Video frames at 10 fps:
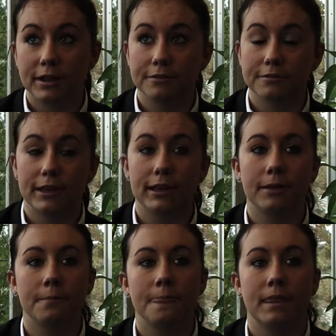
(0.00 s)
and everything.
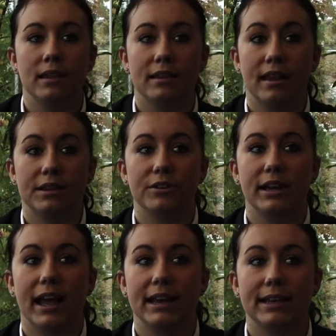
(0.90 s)
That's
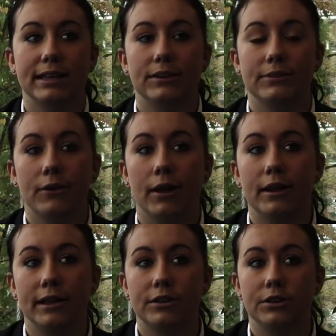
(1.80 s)
really handy because not
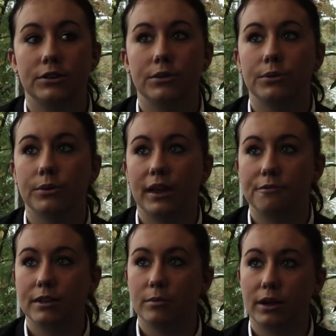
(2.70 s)
only do you get
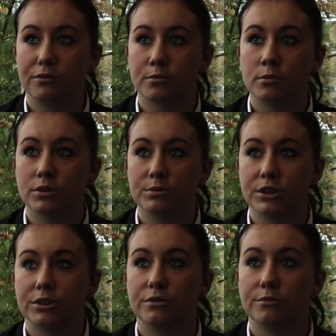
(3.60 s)
feedback from yours,
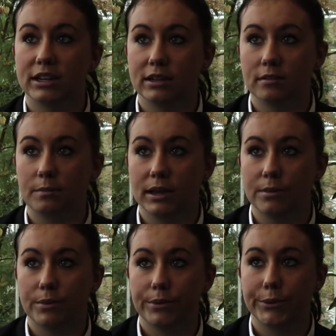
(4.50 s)
but you can read other
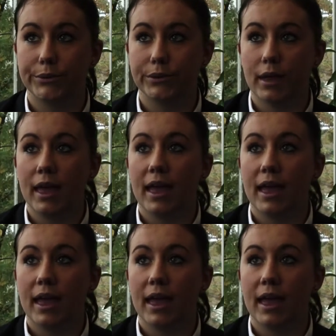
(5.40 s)
people's